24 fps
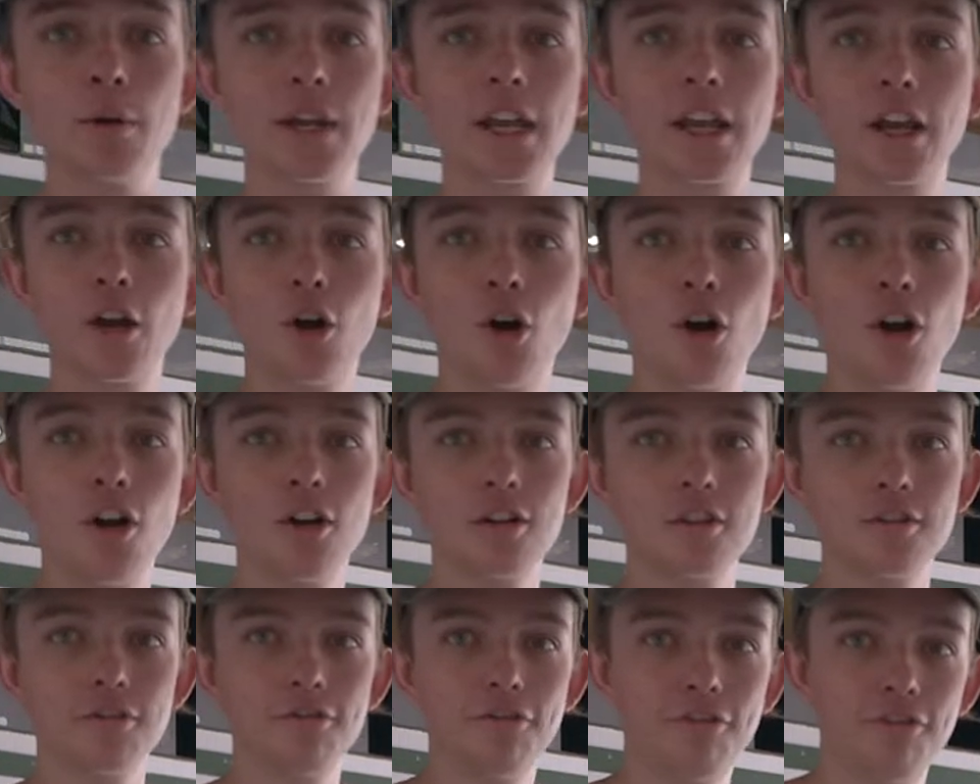we
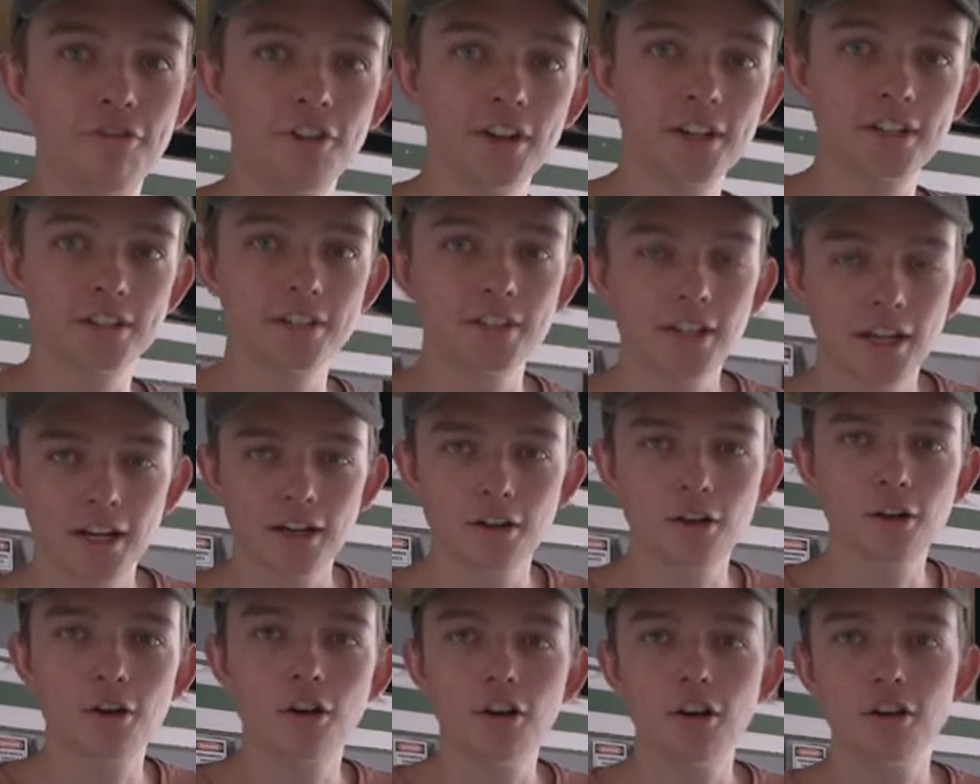can't fix
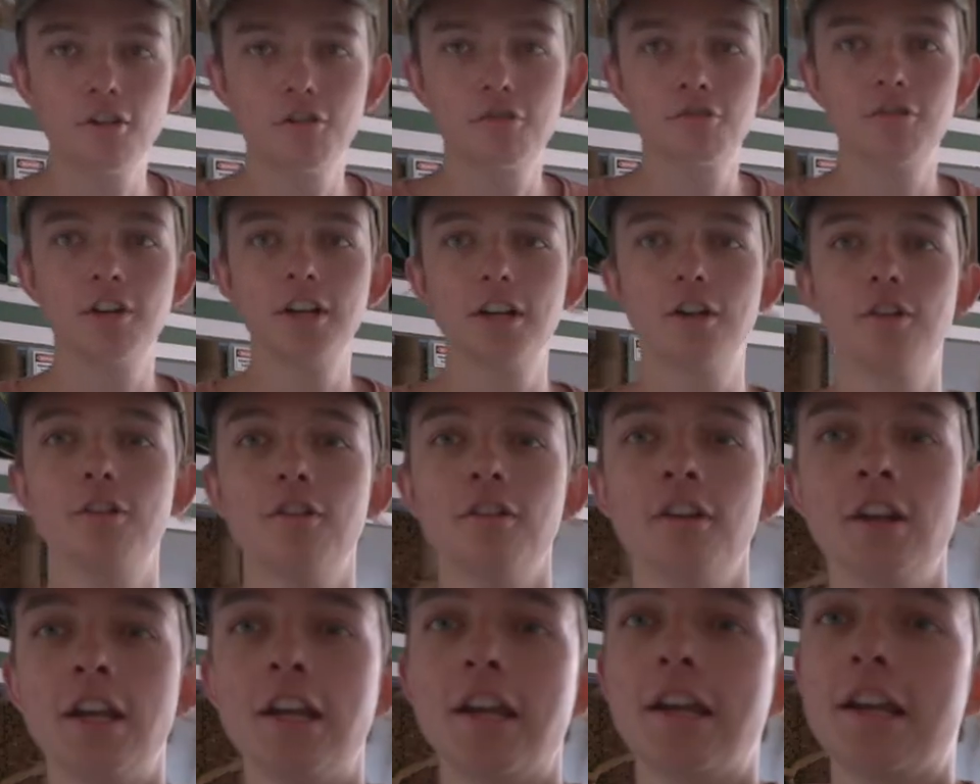and can't
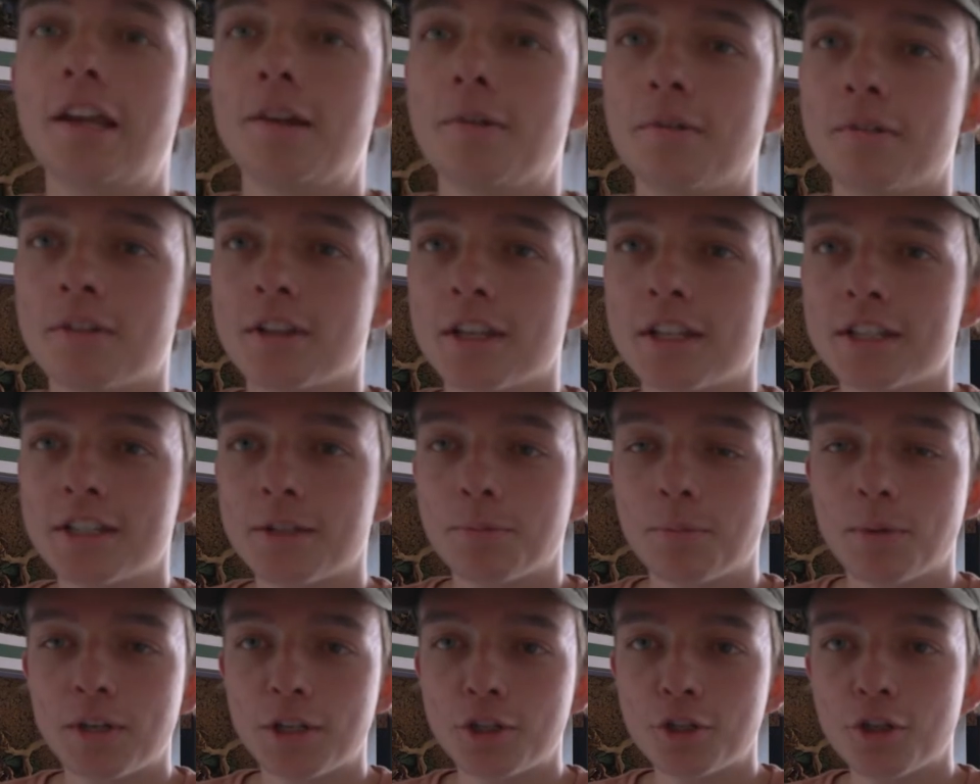redo. It's
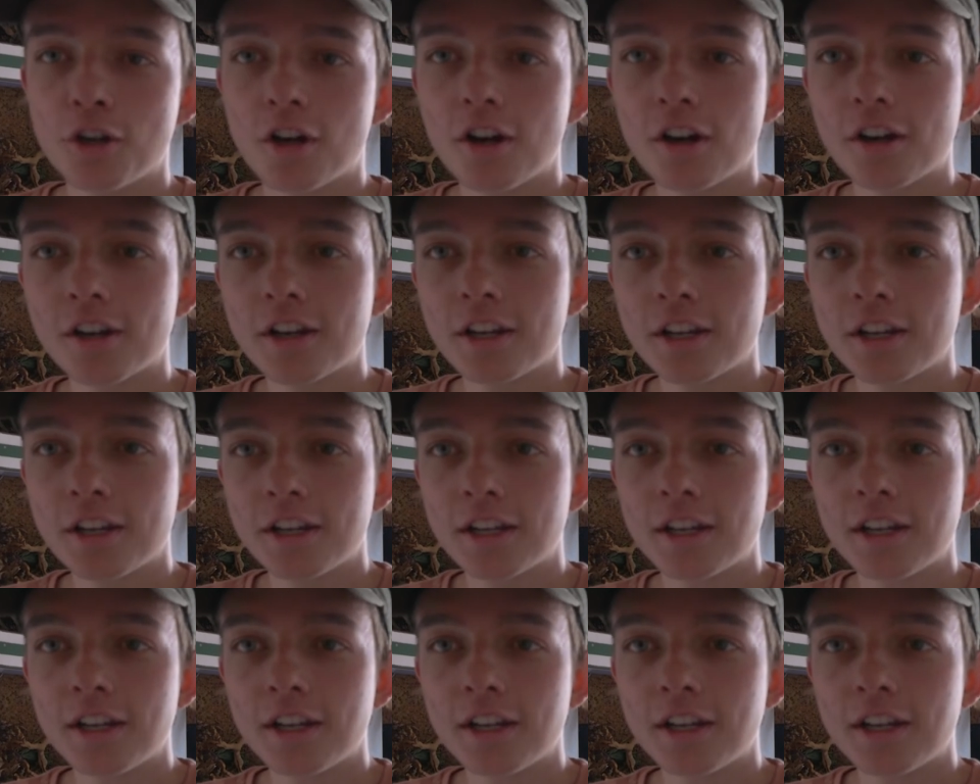a bit dark in